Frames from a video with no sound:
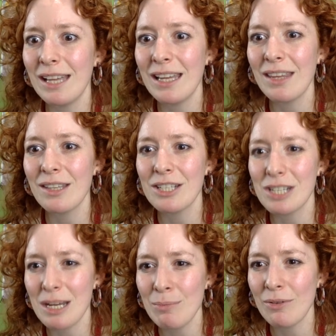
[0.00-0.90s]
like the
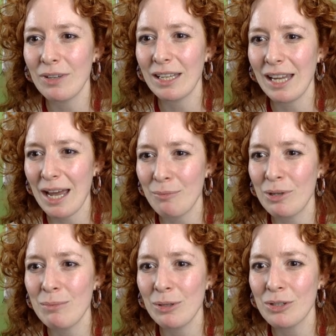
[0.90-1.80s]
shape of a
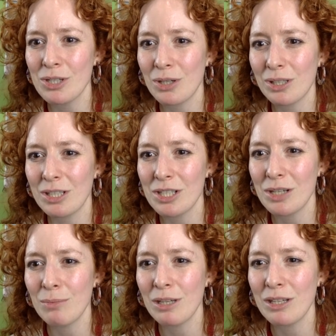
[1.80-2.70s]
Cadbury milk chocolate
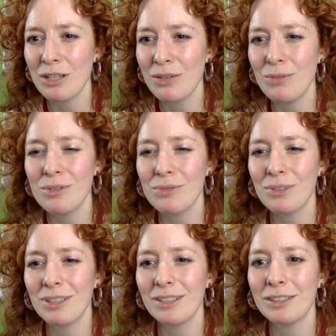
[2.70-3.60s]
chunk, but a huge
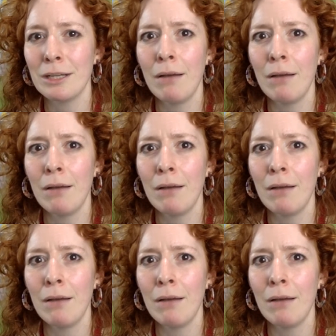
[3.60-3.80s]
Wonka.